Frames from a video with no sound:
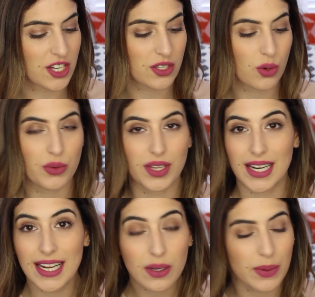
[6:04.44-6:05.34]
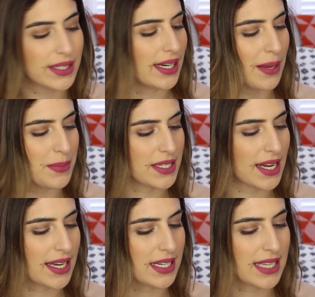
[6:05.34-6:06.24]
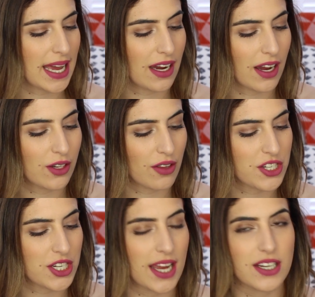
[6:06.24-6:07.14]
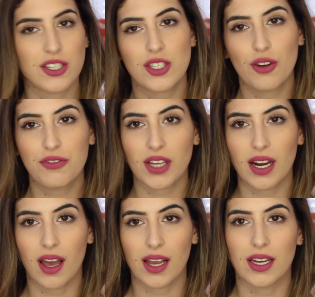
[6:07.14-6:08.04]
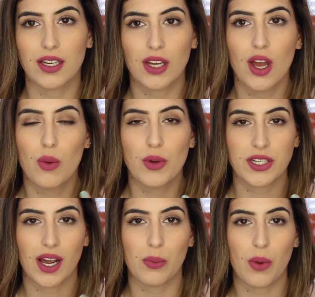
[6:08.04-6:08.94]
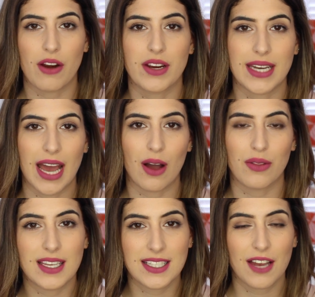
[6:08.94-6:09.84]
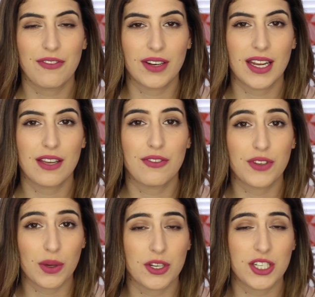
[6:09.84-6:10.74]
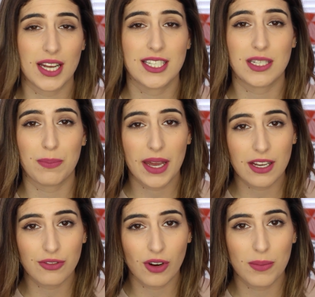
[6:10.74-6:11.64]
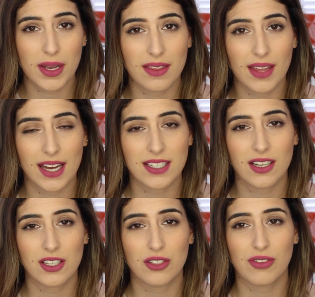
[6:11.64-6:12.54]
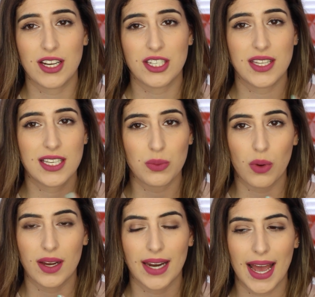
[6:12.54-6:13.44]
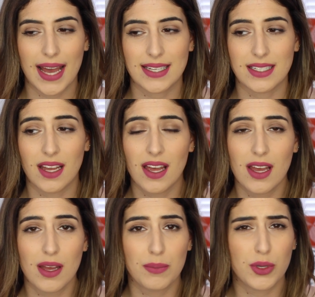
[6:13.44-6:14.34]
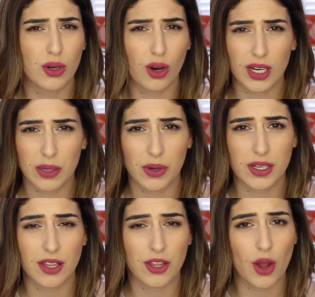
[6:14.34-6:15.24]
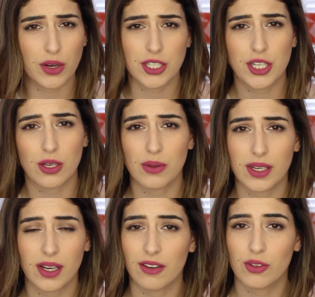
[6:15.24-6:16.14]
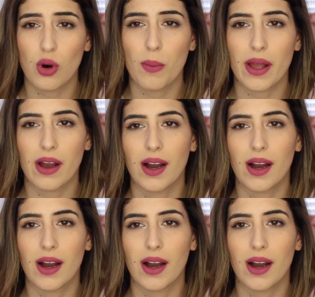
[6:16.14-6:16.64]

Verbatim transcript: just called the Liquid Lipsticks and I got the shade Soft Lilac, which I am wearing now. There's definitely fewer shades to pick from in the Anastasia range. This one and Pure Hollywood are the only two that kind of caught my